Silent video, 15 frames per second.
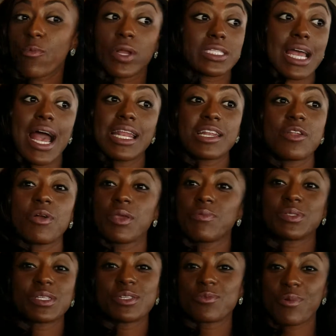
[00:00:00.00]
which I didn't know he
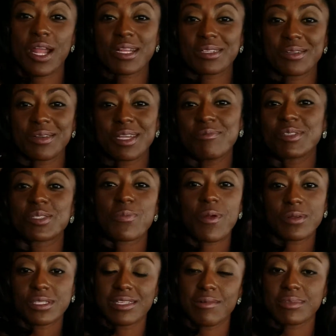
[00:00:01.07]
was a director. He was the
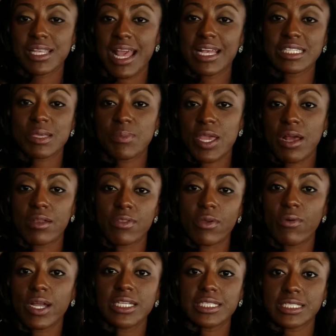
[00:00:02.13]
person that was asking me all of the
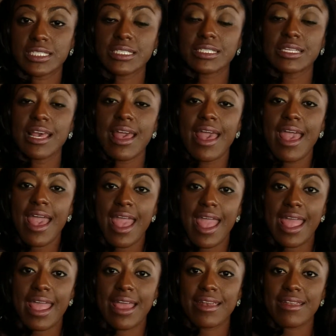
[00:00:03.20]
questions.
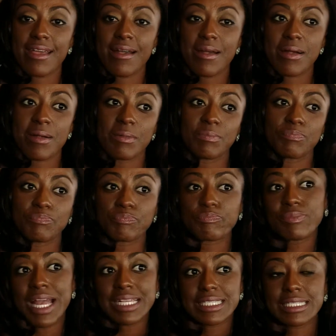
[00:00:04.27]
And
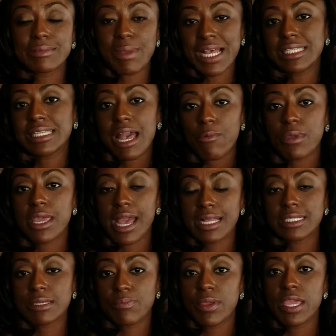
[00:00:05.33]
that's how we
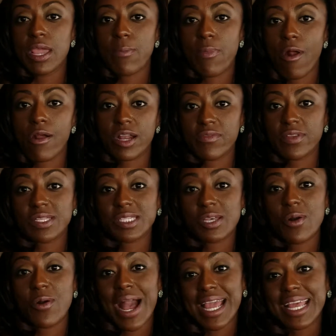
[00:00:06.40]
got to be a part of it.
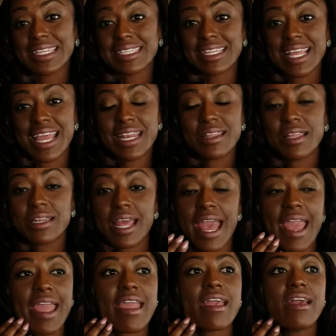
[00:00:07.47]
So I guess at the end of the
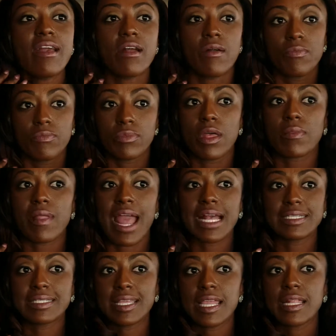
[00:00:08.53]
day, the
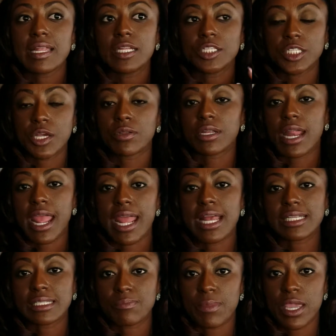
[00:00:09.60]
last thing that Sheldon
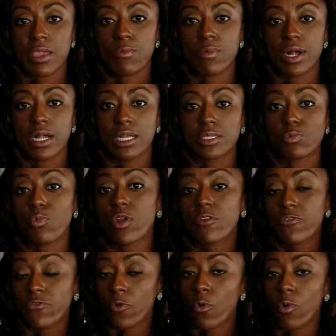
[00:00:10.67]
asked me was, we're
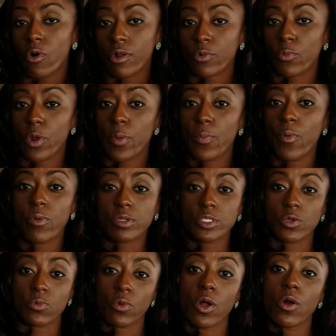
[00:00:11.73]
Ford, we're born
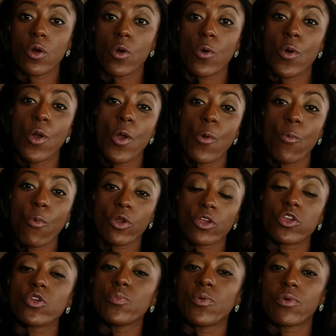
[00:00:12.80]
to roll. What are
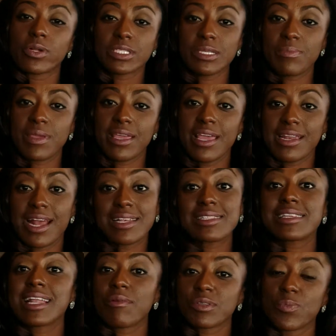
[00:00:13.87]
you born to be? And I
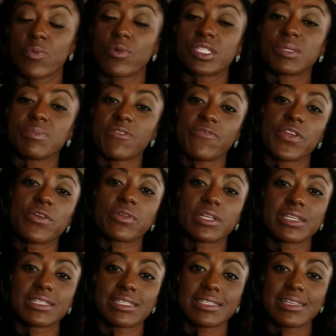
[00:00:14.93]
said I was born to be fearless.